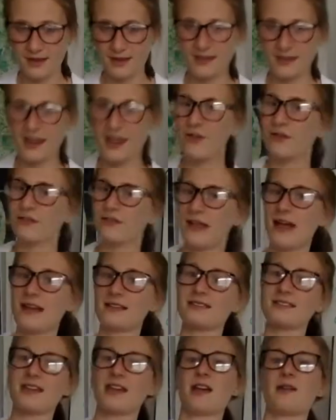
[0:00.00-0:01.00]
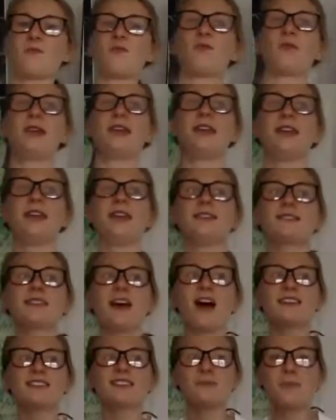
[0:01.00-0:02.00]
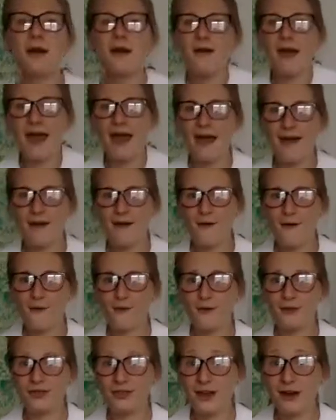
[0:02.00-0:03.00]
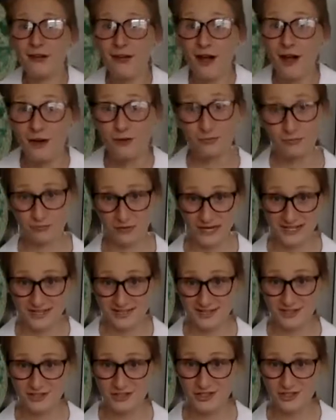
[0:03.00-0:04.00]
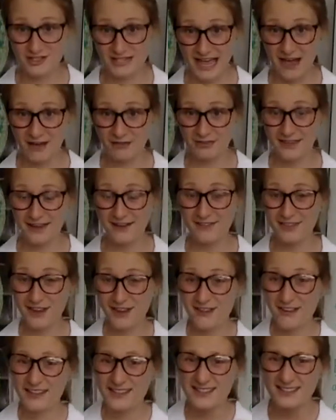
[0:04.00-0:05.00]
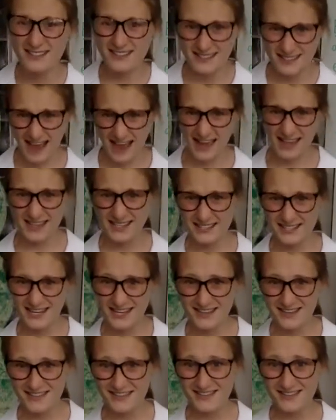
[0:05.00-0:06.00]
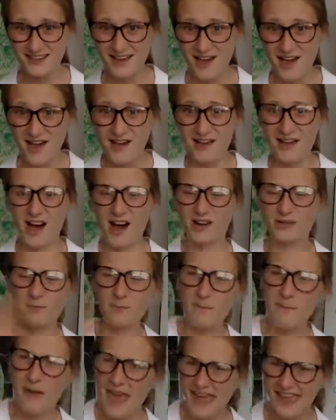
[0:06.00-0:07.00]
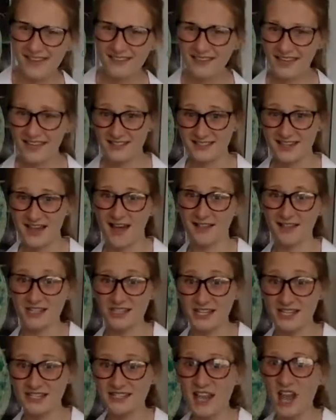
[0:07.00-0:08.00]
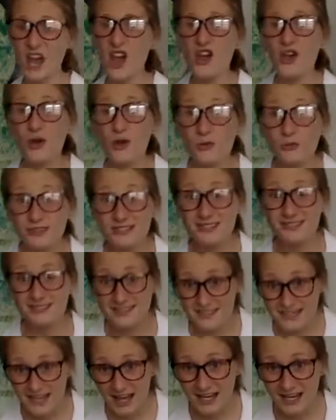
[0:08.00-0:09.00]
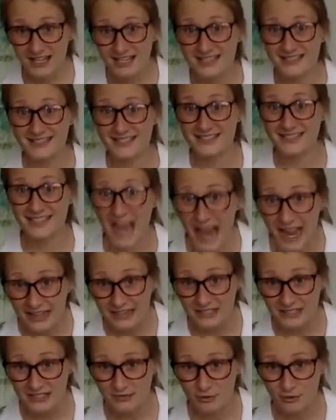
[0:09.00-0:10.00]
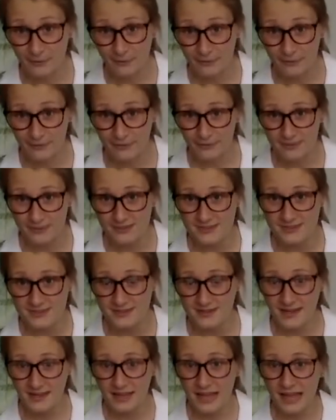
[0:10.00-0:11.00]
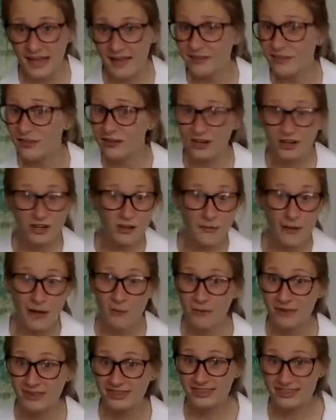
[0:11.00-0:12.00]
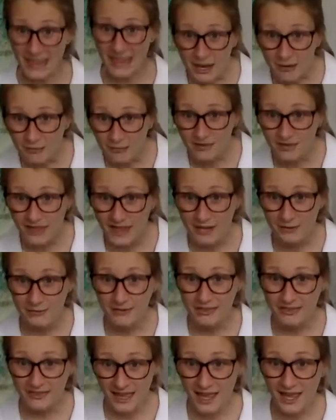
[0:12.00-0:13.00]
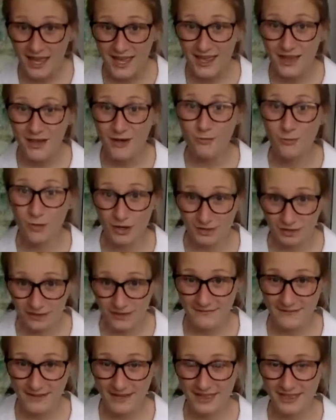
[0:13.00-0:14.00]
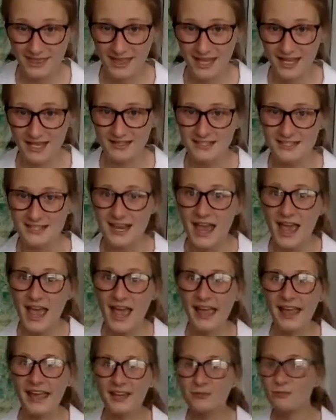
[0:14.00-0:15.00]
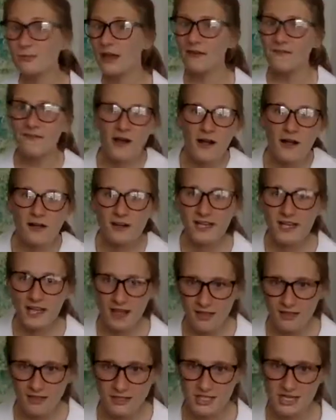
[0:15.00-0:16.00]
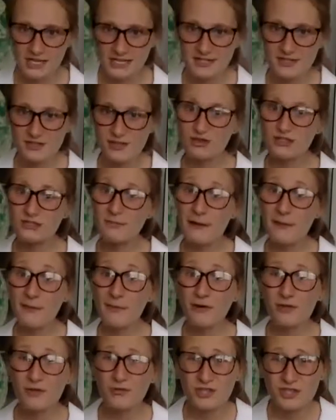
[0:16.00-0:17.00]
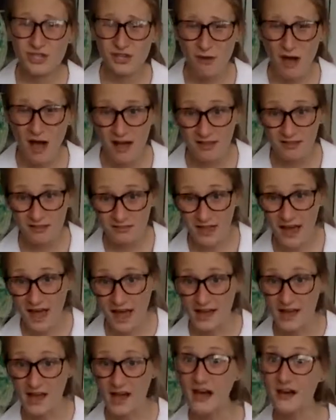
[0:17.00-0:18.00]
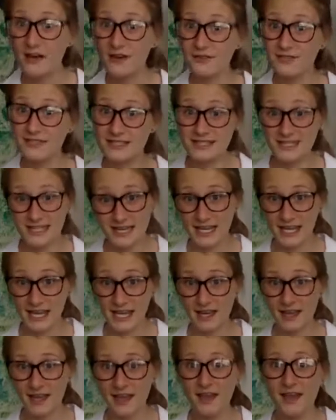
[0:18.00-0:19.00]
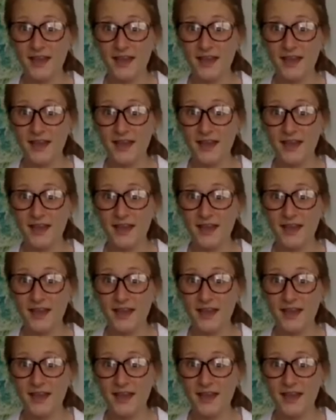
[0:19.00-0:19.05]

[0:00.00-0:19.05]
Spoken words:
Now, last time we talked about how there are researchers out there, there are scientists called paleontologists who study dinosaur bones and learn about what they were like when they were living things. And we have archaeologists, those people who do a lot of digging